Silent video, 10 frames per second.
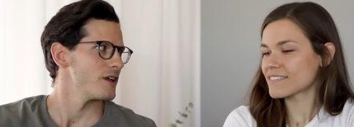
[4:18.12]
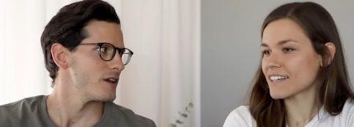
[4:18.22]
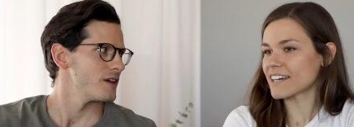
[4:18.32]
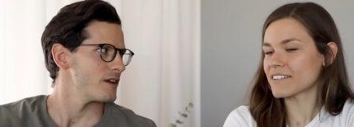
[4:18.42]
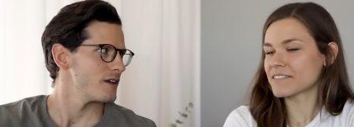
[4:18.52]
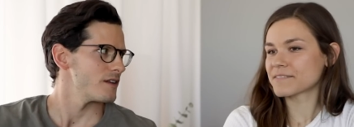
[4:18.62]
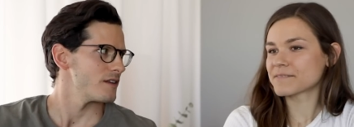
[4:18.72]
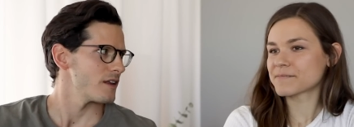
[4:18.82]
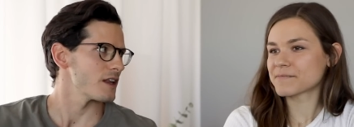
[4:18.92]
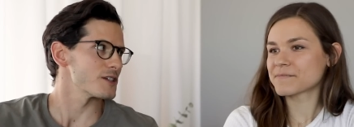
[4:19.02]
Speaker 1: Yeah
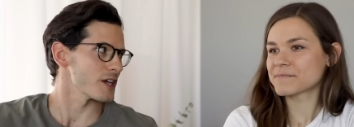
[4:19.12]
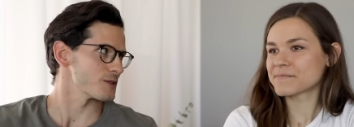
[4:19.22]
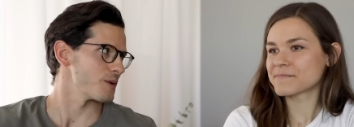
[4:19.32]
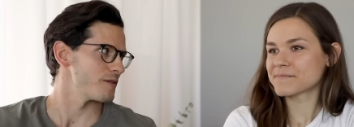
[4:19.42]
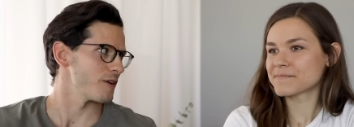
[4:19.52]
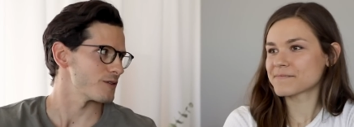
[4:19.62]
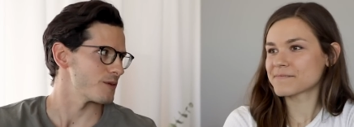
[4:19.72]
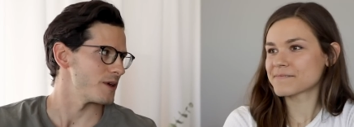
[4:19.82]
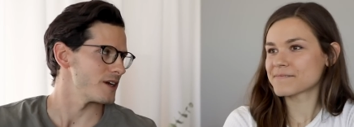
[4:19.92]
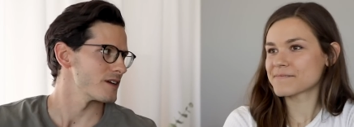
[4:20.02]
at least that's the way it felt
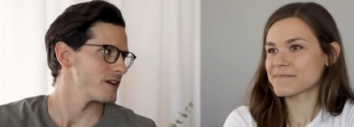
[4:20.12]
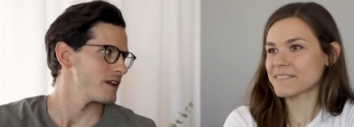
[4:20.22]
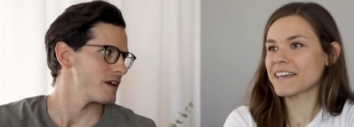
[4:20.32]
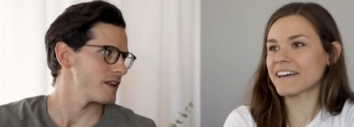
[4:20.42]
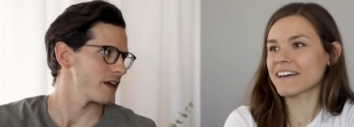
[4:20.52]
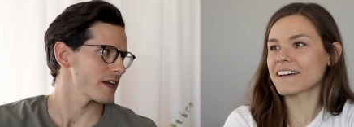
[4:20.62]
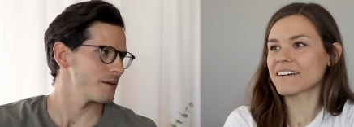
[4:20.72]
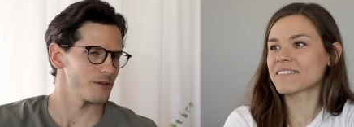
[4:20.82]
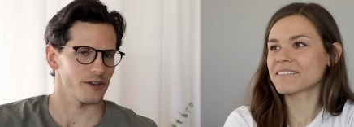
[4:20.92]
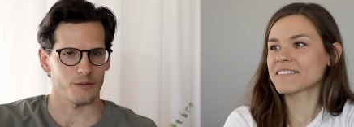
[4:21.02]
to me. Yeah, like,
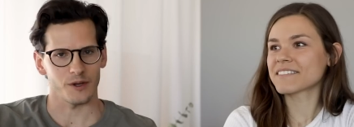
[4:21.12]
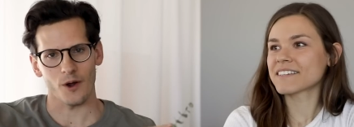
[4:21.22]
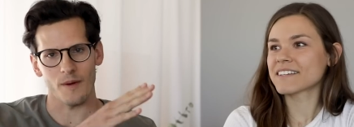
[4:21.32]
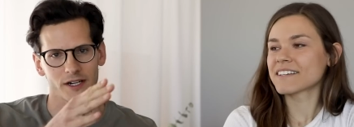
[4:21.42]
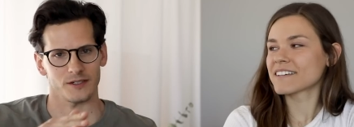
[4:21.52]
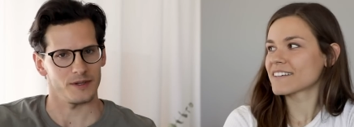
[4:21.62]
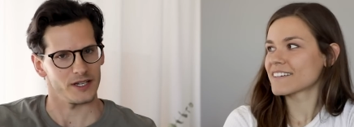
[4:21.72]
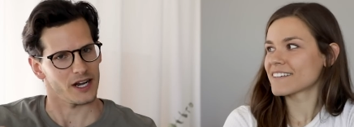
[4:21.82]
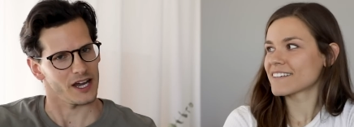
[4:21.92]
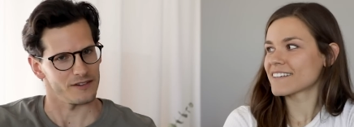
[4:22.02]
yeah, It was like we go back to
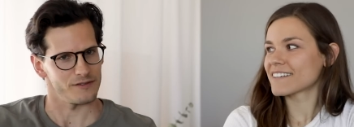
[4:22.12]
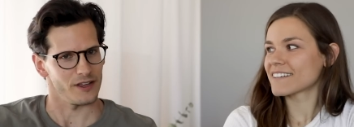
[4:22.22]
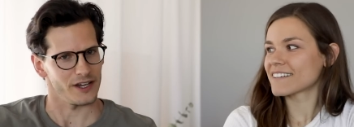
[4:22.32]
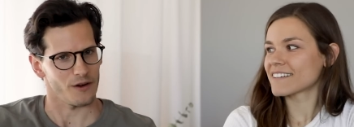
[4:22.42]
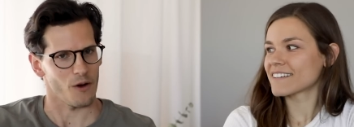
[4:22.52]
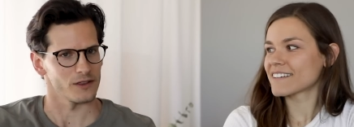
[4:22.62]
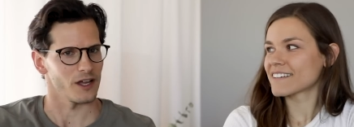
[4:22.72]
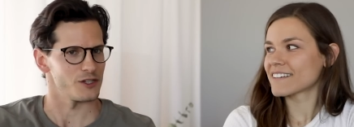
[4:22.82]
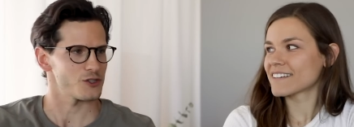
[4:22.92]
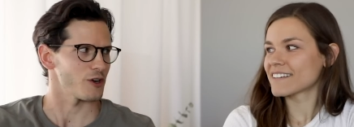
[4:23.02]
being kind of like
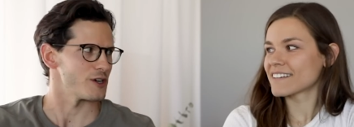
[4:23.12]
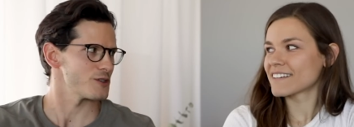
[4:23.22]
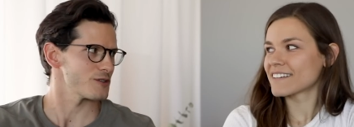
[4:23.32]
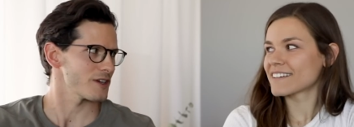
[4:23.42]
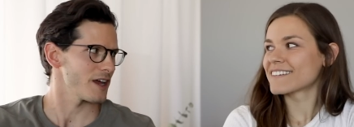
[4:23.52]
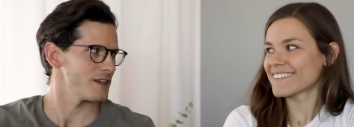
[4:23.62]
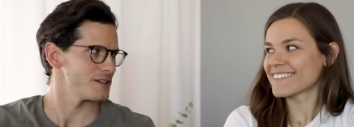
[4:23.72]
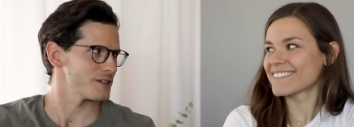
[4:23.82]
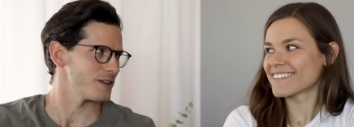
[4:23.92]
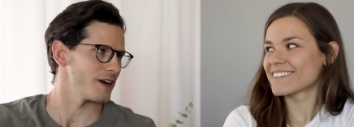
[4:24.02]
online strangers
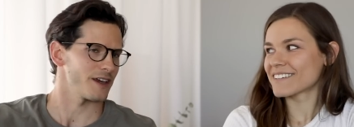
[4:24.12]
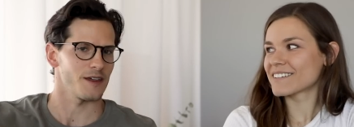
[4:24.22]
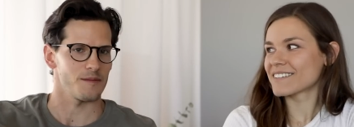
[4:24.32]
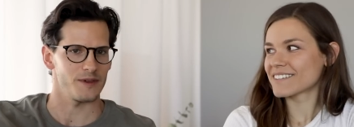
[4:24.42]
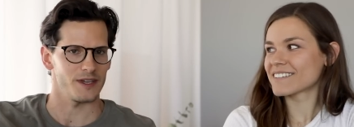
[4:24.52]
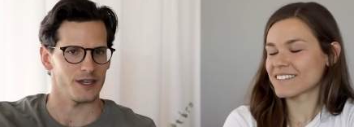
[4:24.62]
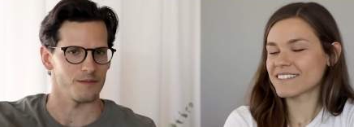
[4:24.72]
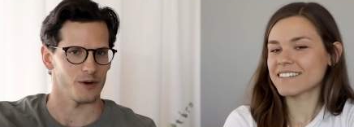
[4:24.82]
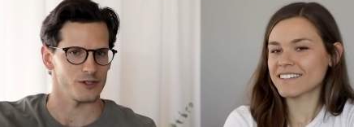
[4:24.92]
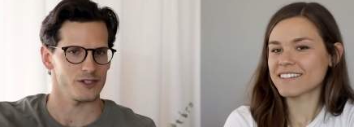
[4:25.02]
again to like them being
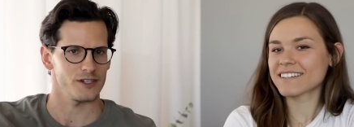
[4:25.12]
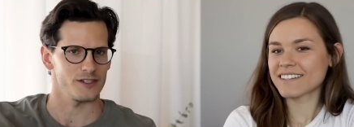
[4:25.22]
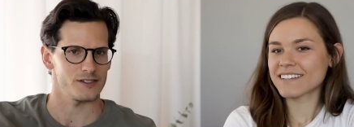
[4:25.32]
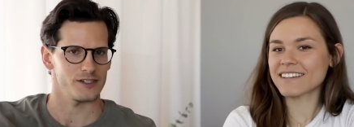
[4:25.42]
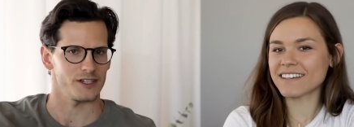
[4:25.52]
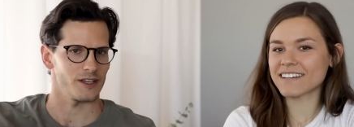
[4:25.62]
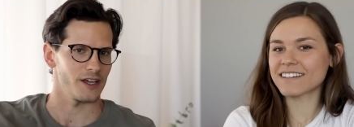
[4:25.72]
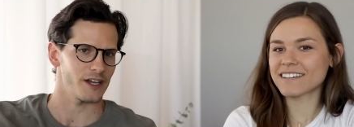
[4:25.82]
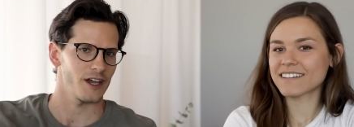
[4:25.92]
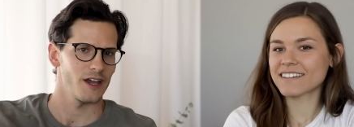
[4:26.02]
in person and seeing yeah.
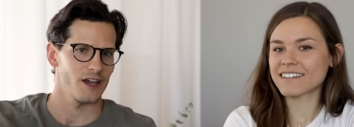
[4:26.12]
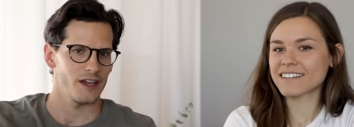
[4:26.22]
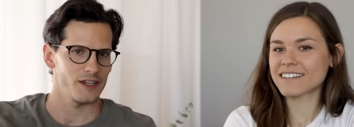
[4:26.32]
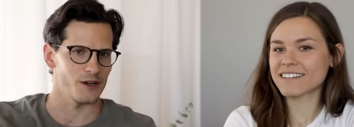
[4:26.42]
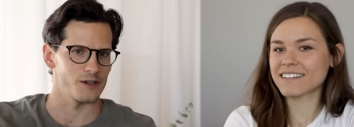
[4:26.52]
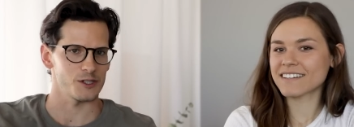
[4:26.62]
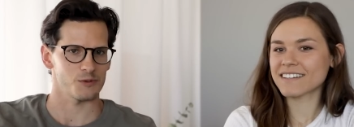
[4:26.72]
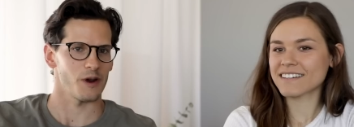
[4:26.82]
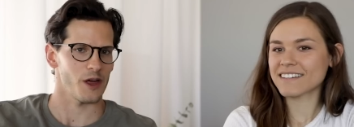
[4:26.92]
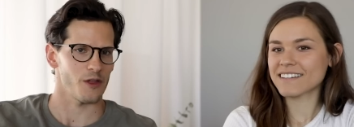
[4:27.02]
like, you know, is
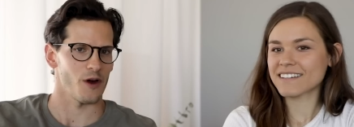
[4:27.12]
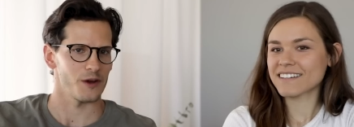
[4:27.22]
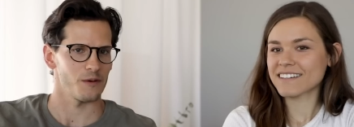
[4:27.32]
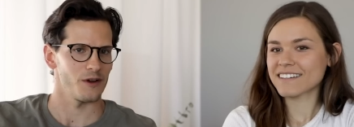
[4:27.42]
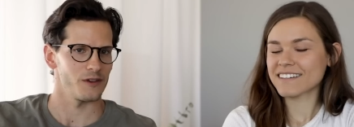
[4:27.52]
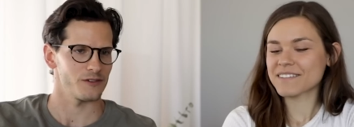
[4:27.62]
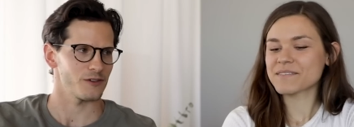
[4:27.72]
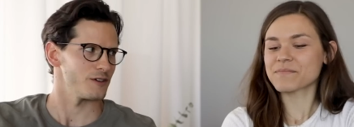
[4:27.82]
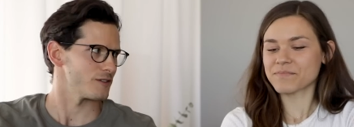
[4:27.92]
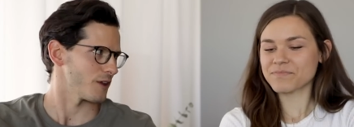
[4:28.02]
this what I thought it was?
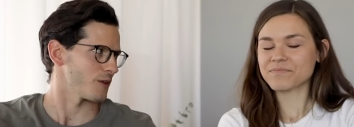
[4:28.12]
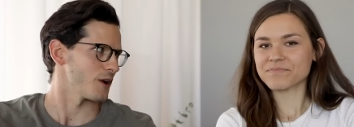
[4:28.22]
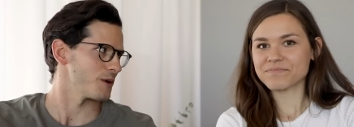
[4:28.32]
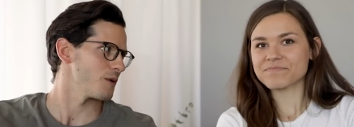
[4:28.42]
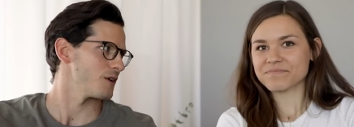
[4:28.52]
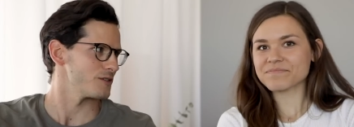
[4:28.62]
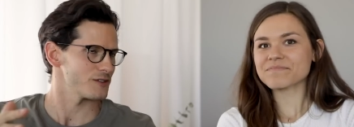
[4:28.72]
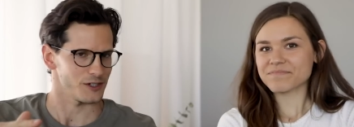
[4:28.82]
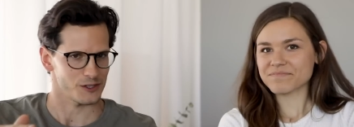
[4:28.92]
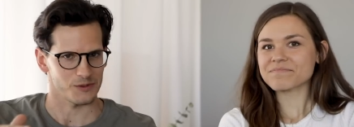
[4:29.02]
As good as I thought it
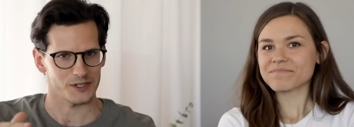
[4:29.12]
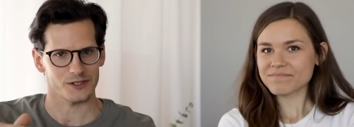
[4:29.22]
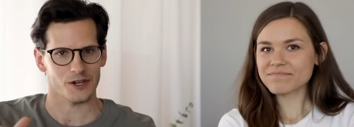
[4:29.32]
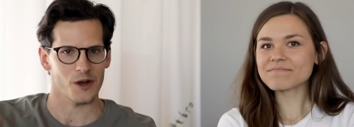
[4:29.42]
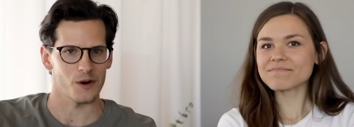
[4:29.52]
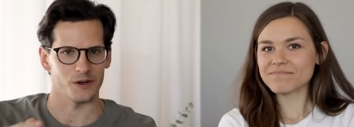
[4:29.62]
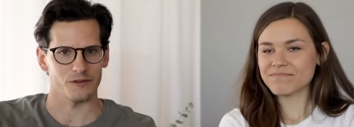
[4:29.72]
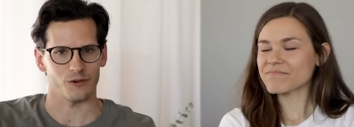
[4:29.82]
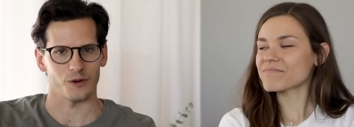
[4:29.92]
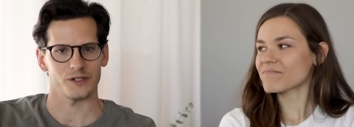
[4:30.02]
was six weeks ago
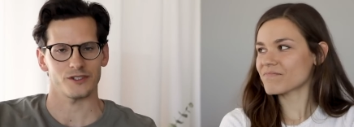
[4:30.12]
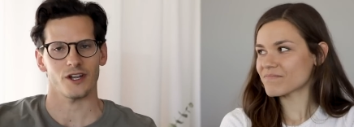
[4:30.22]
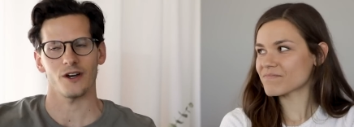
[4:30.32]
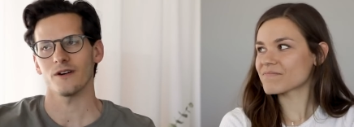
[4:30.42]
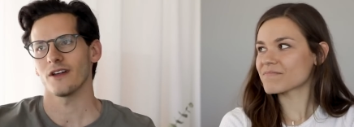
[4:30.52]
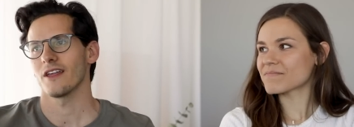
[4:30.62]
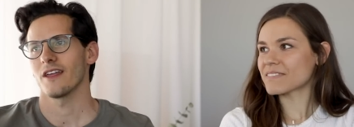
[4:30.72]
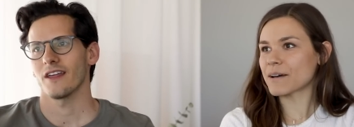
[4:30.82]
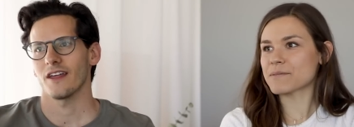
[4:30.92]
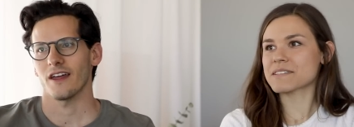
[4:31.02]
or four weeks ago?
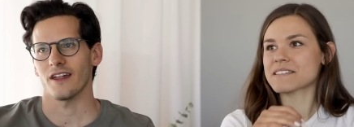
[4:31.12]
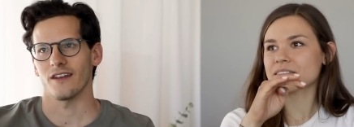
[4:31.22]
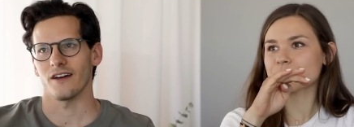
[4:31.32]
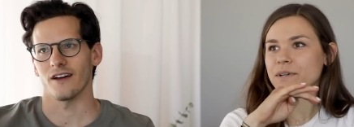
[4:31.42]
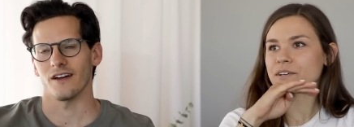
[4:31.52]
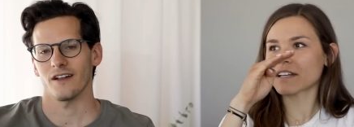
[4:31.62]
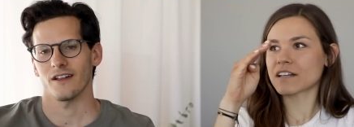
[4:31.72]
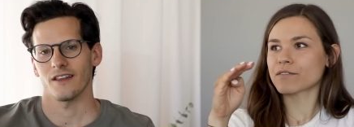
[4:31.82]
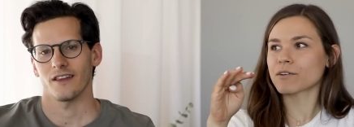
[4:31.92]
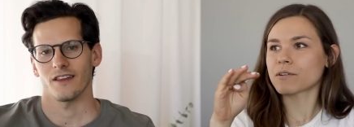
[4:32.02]
It was this and, uh, weird
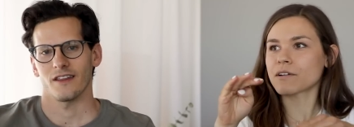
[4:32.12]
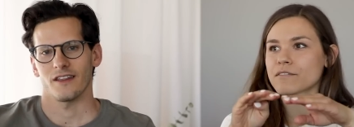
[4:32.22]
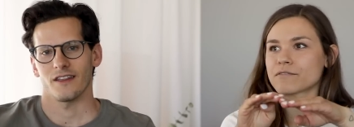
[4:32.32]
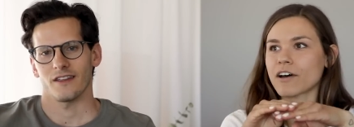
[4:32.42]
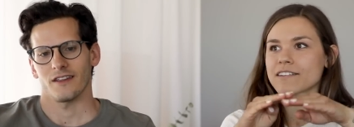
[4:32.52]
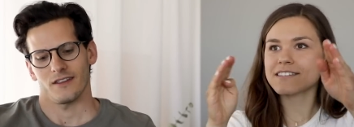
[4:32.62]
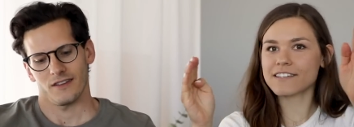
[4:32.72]
Speaker 2: interval of not